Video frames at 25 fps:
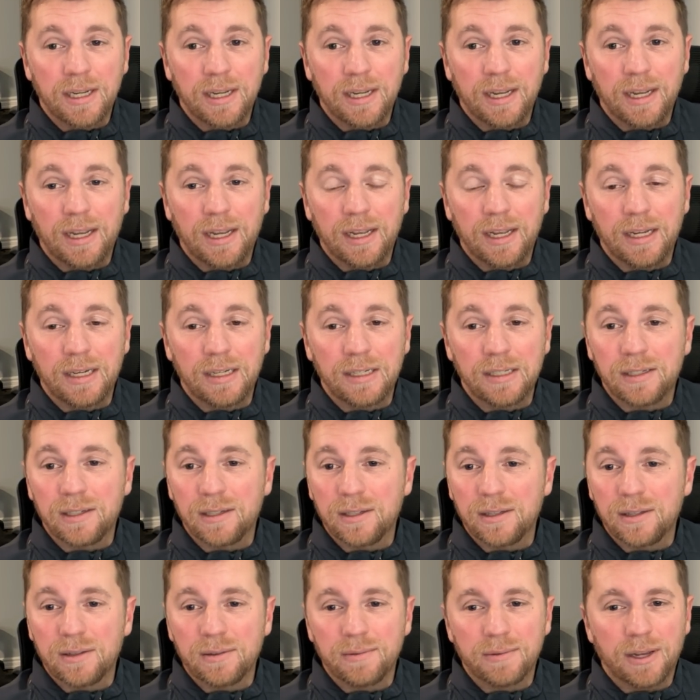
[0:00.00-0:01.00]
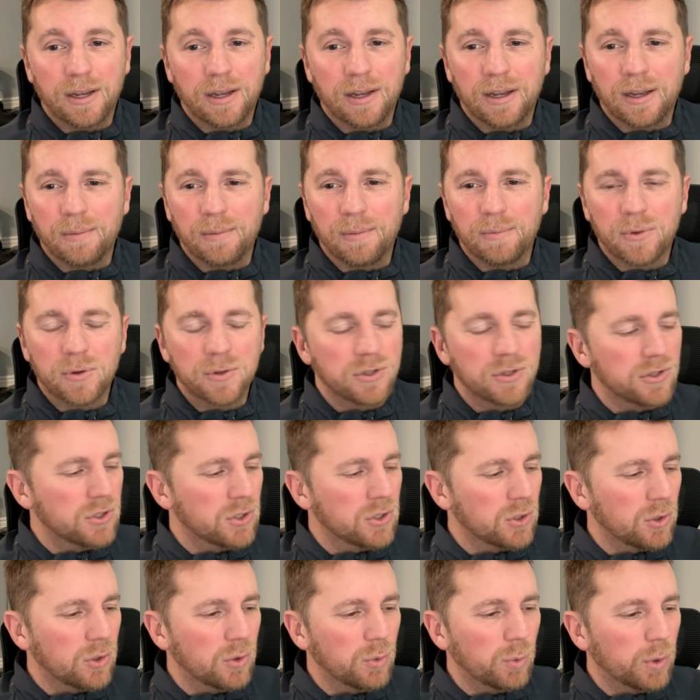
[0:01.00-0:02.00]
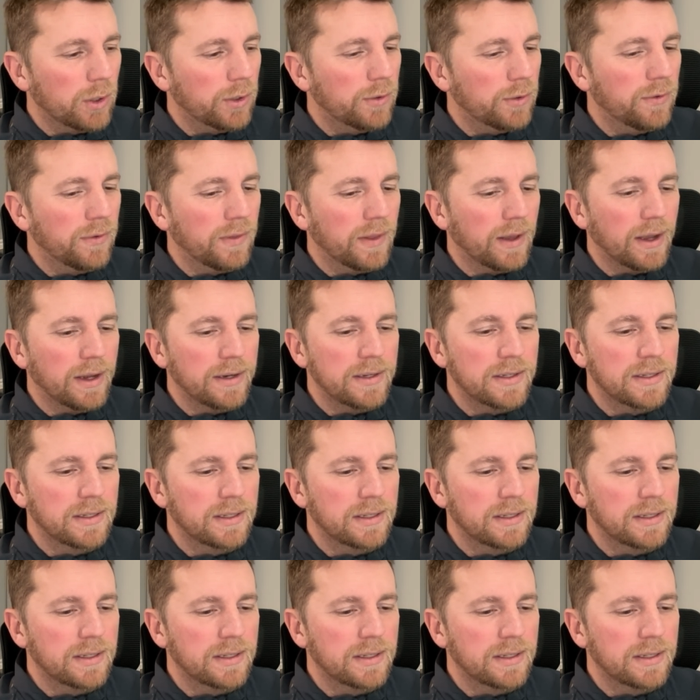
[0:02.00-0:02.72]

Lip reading: and there's a certain word for that,